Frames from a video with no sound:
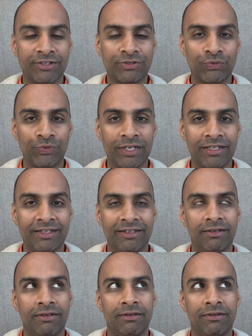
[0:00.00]
really
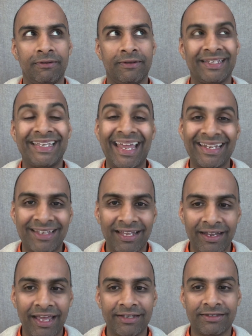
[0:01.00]
get
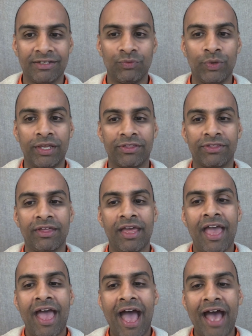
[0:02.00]
connected with.
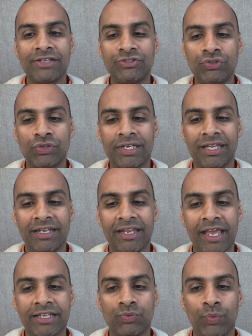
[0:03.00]
As you
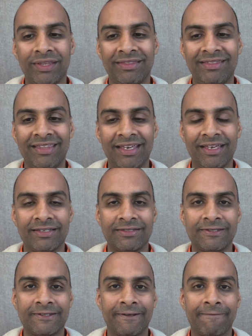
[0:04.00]
connect with
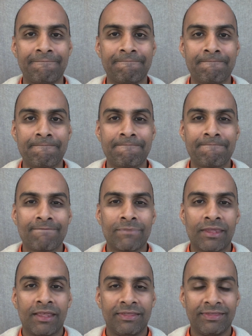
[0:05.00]
this,
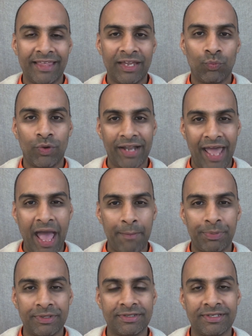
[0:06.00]
then what
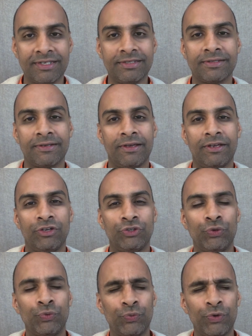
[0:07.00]
happens is
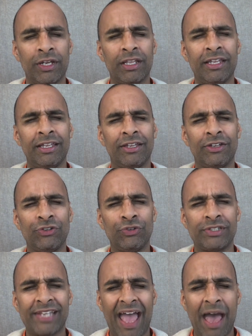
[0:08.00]
you
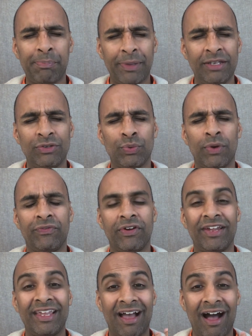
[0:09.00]
tap into a very